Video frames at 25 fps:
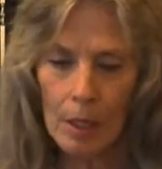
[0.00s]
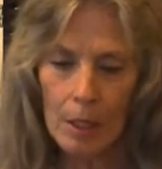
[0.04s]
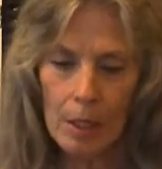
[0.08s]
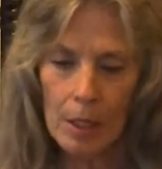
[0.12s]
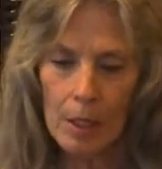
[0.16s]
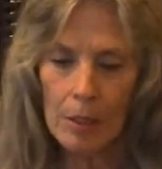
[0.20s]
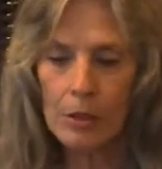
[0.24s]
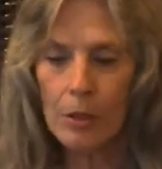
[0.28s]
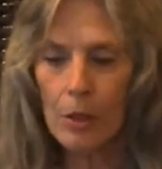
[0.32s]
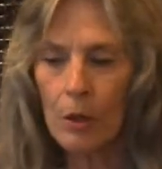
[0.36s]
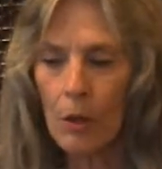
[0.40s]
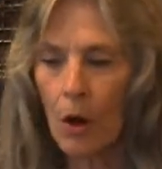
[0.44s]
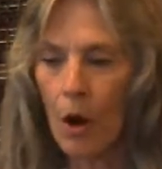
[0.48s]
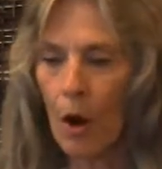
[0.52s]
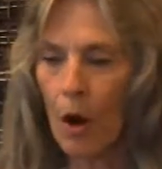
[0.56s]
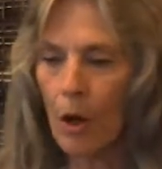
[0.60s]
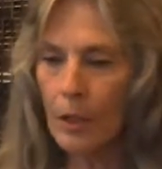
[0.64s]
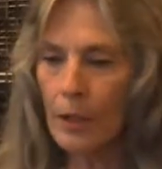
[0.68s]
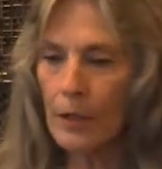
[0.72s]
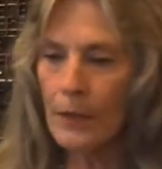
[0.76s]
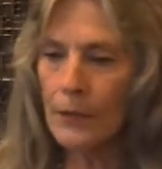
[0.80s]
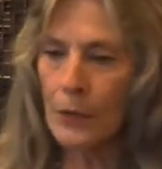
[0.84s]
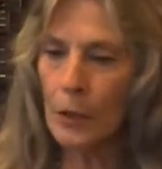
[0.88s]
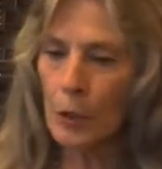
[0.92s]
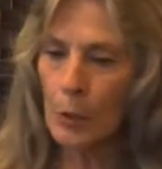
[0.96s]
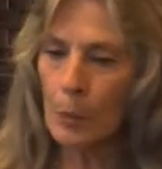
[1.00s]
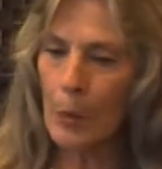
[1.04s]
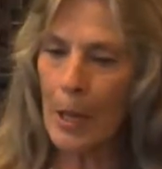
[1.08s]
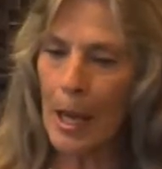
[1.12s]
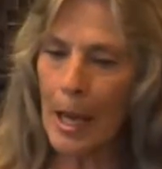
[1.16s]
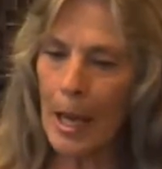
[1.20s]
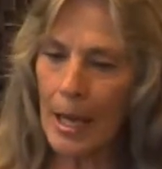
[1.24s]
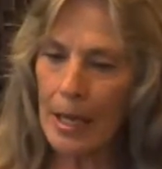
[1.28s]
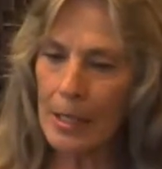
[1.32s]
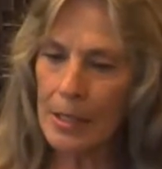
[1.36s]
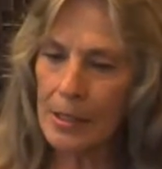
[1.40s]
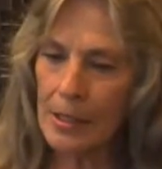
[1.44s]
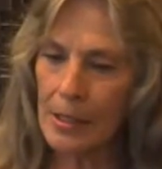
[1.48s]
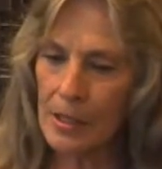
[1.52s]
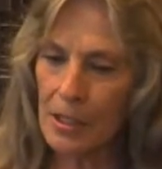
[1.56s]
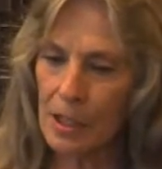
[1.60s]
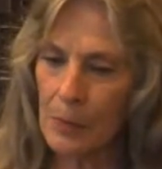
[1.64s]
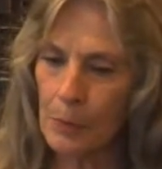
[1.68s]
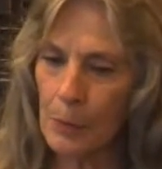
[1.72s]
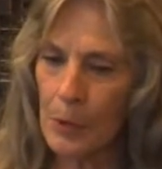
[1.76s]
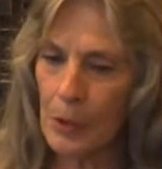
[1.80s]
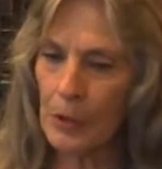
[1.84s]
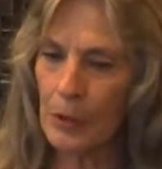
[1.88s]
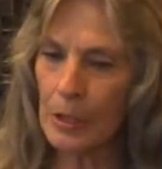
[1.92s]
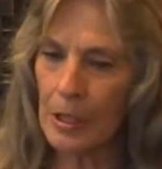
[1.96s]
So all of your past
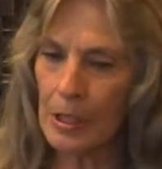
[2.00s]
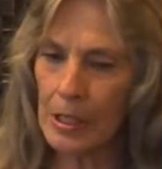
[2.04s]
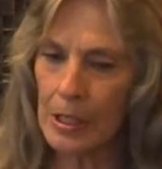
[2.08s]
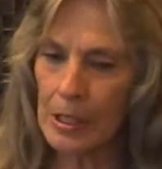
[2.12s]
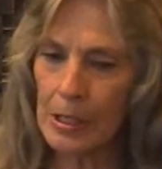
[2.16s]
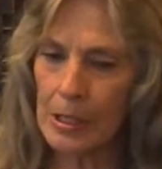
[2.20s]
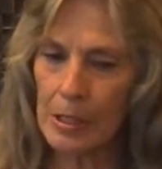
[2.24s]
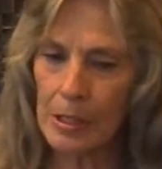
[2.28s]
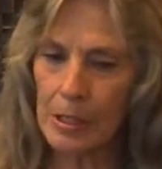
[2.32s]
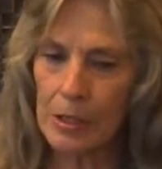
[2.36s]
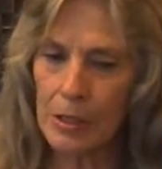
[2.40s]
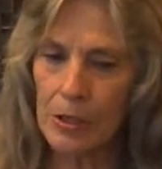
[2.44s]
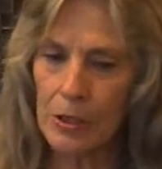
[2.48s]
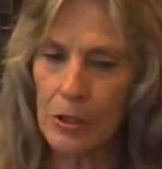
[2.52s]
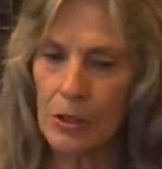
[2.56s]
experiences,